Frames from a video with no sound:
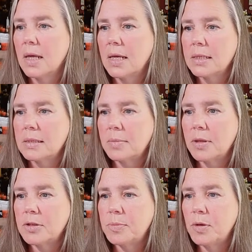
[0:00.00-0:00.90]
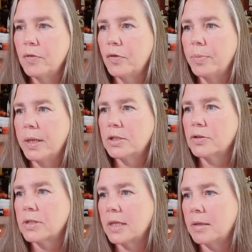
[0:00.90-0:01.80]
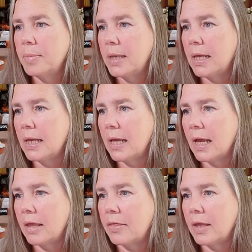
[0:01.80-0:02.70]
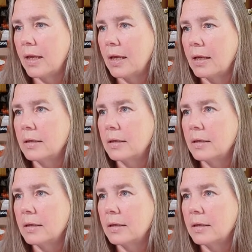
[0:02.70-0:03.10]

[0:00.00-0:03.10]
Some of those beautiful pictures at the beginning, I think.